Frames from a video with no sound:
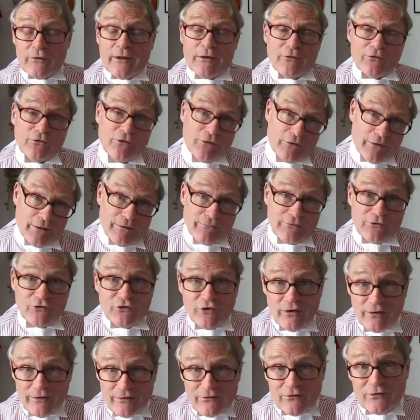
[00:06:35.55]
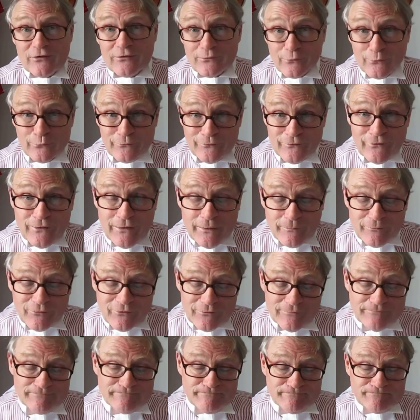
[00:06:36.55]
And that's not Ivor Jennings, it's Lord
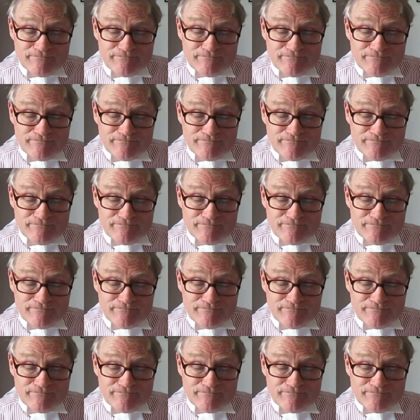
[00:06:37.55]
Phillips.